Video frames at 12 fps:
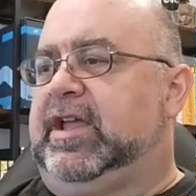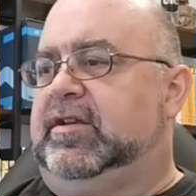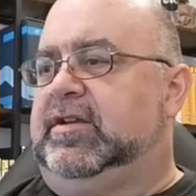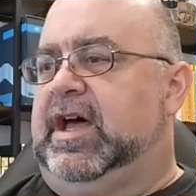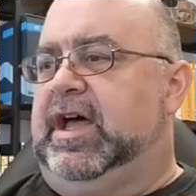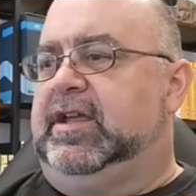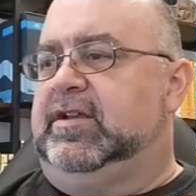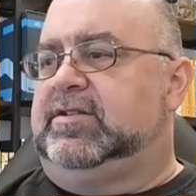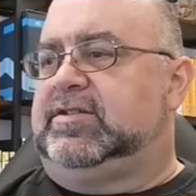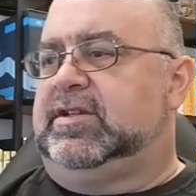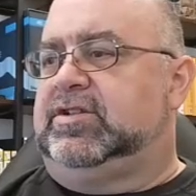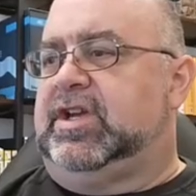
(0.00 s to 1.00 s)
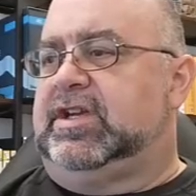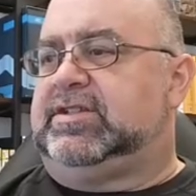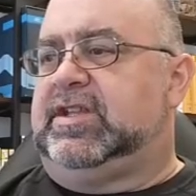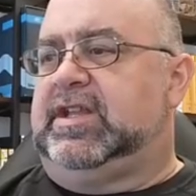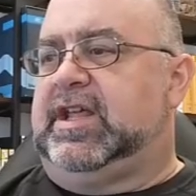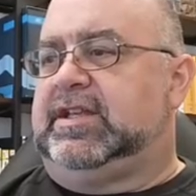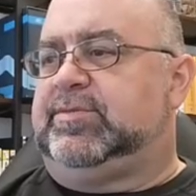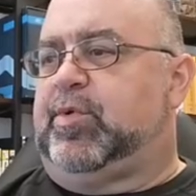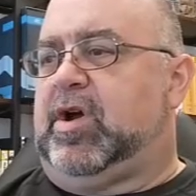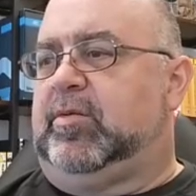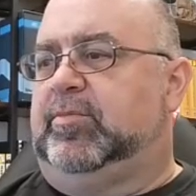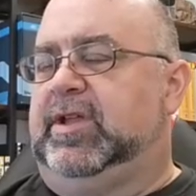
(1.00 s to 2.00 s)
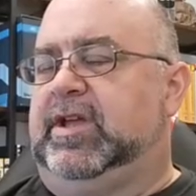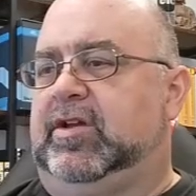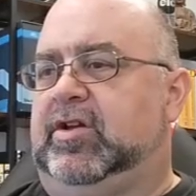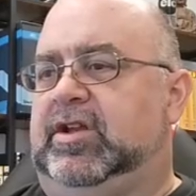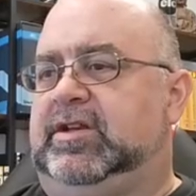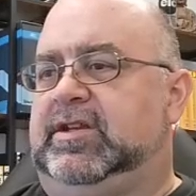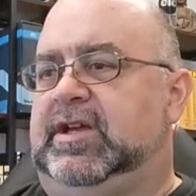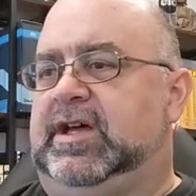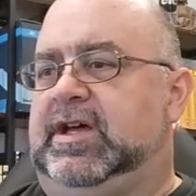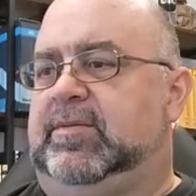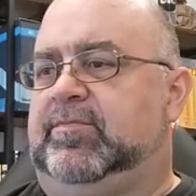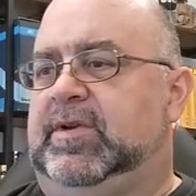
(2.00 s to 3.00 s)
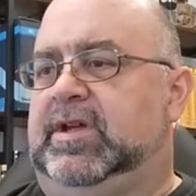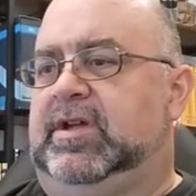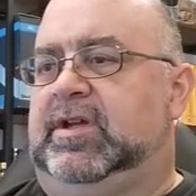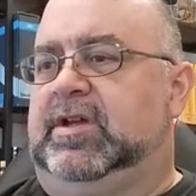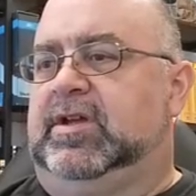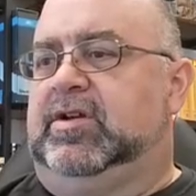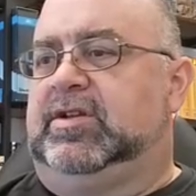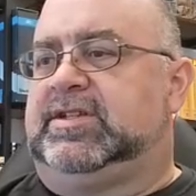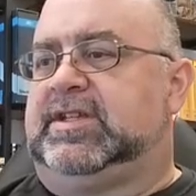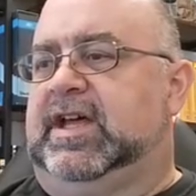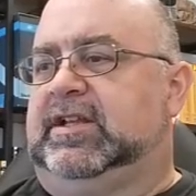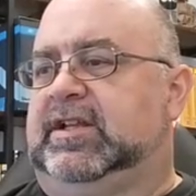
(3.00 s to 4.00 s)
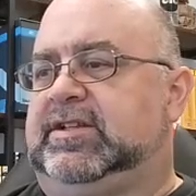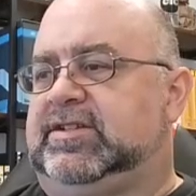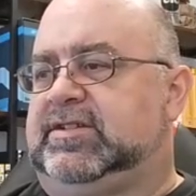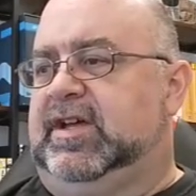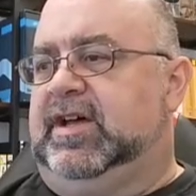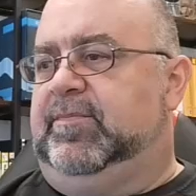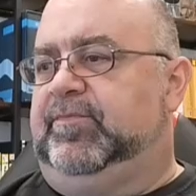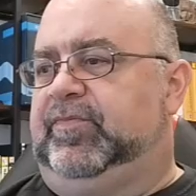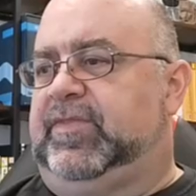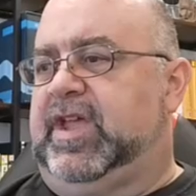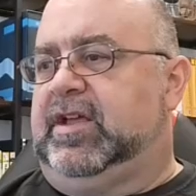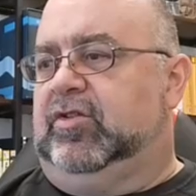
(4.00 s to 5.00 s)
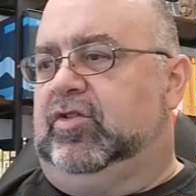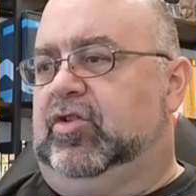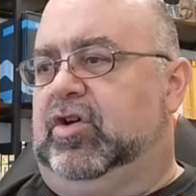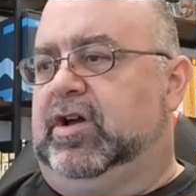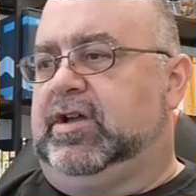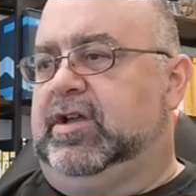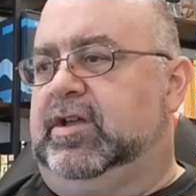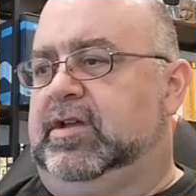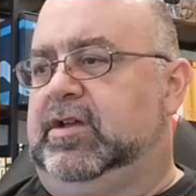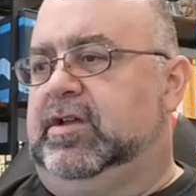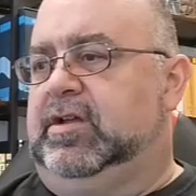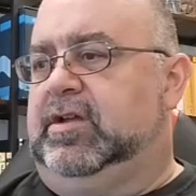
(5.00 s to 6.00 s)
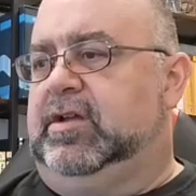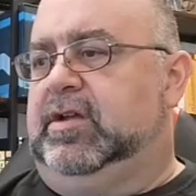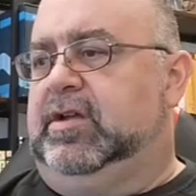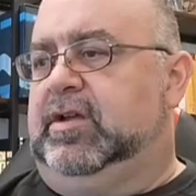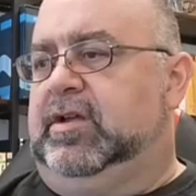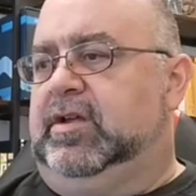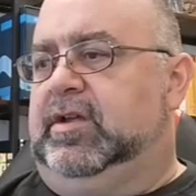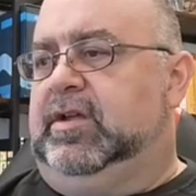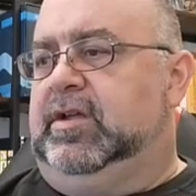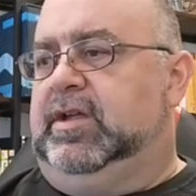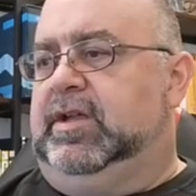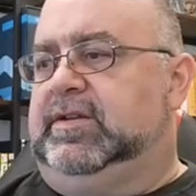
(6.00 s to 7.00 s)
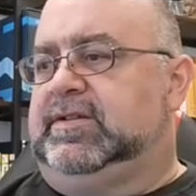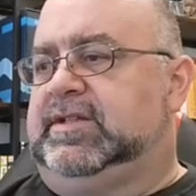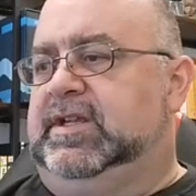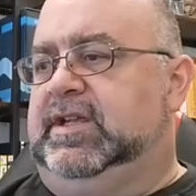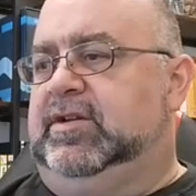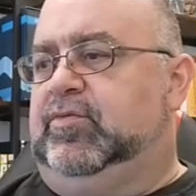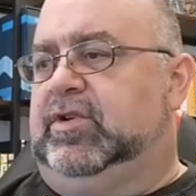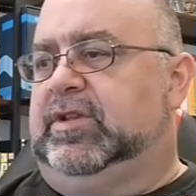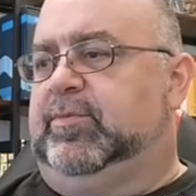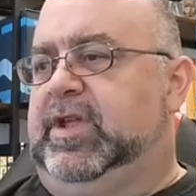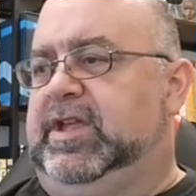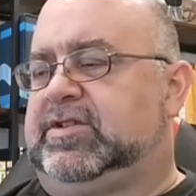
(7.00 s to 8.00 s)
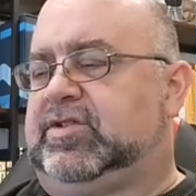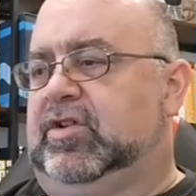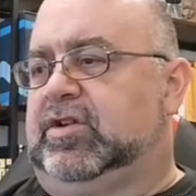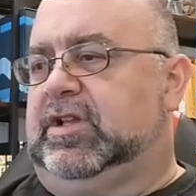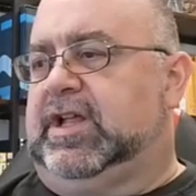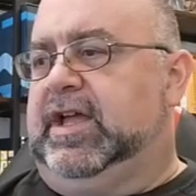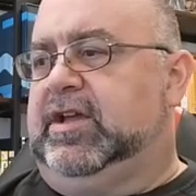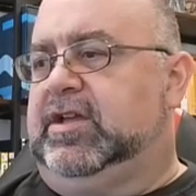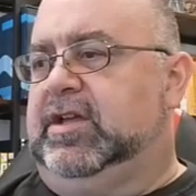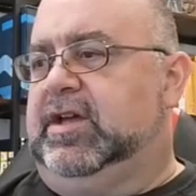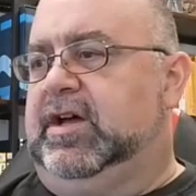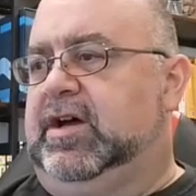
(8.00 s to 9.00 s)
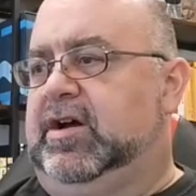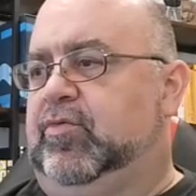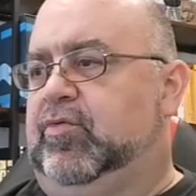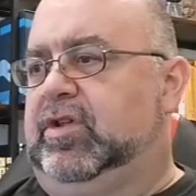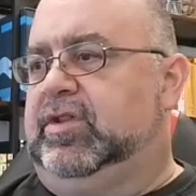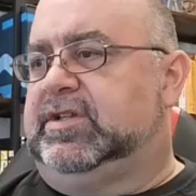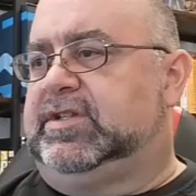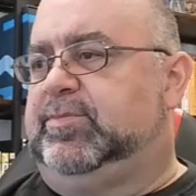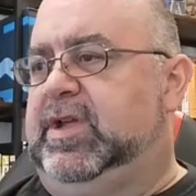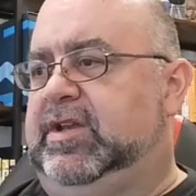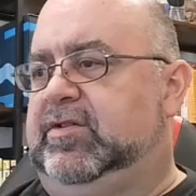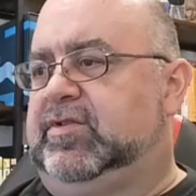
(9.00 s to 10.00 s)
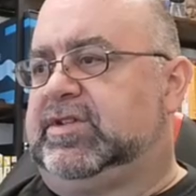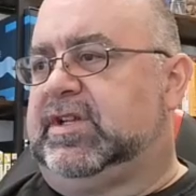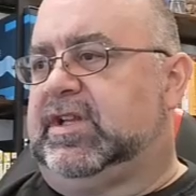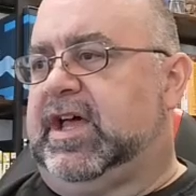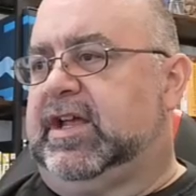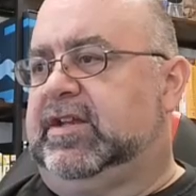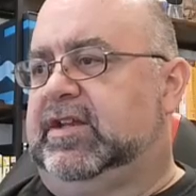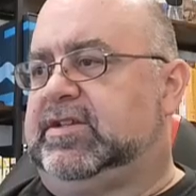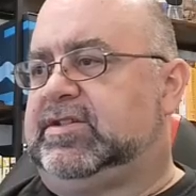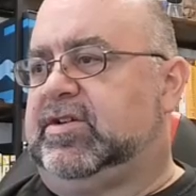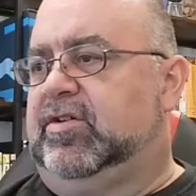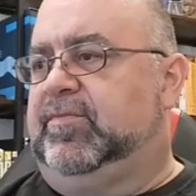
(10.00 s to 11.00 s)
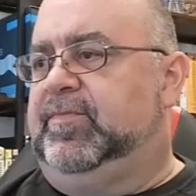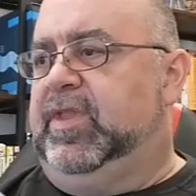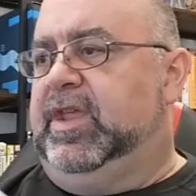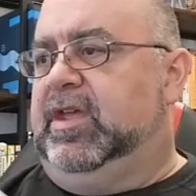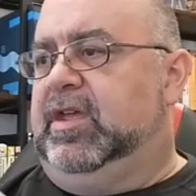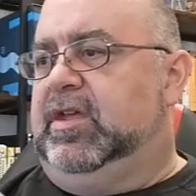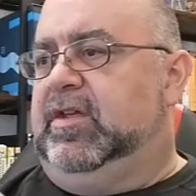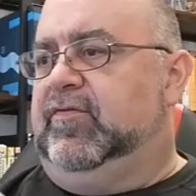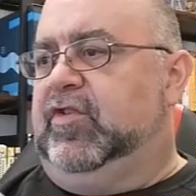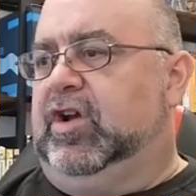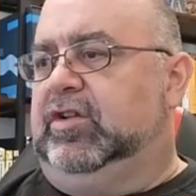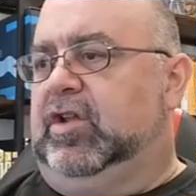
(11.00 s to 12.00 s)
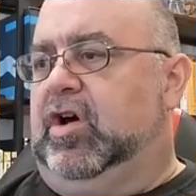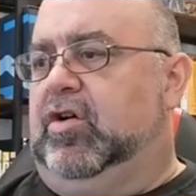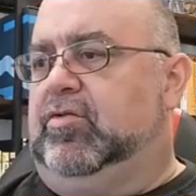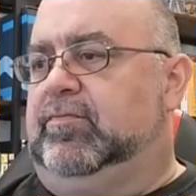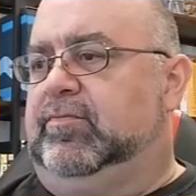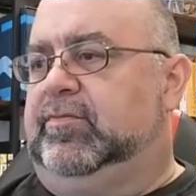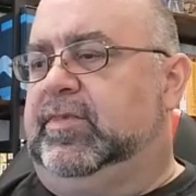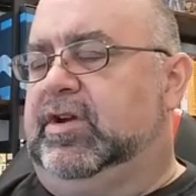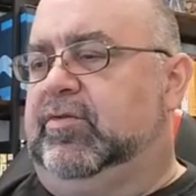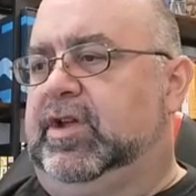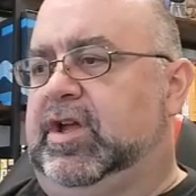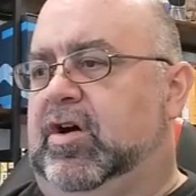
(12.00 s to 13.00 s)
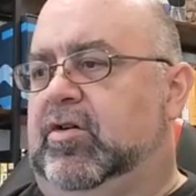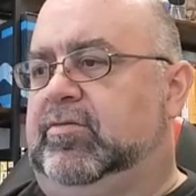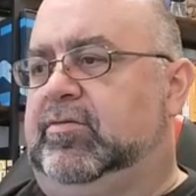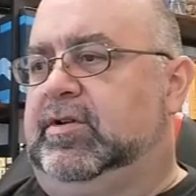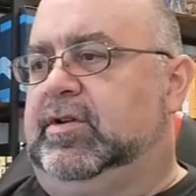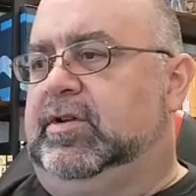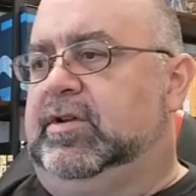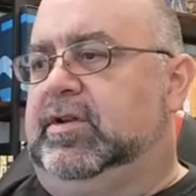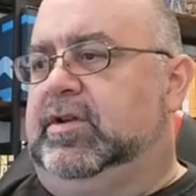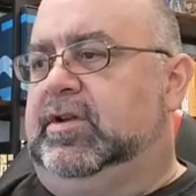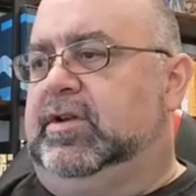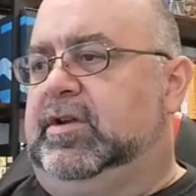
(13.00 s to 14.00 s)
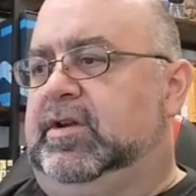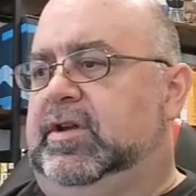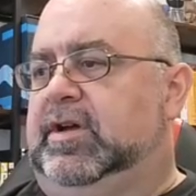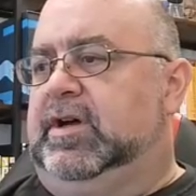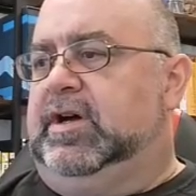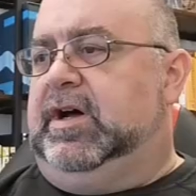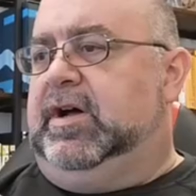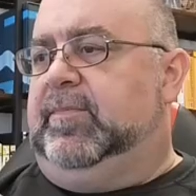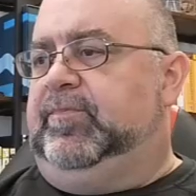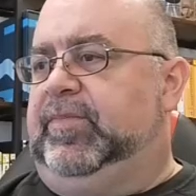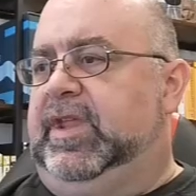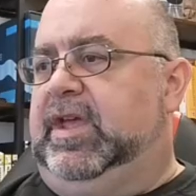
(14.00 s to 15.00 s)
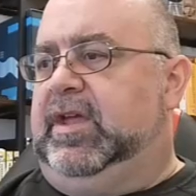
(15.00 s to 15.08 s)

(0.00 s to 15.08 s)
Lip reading: and see what the peaks look like where the speed was selected. So very low. There we go. And this is a bearing. So pole pass frequencies kind of blended in a bit.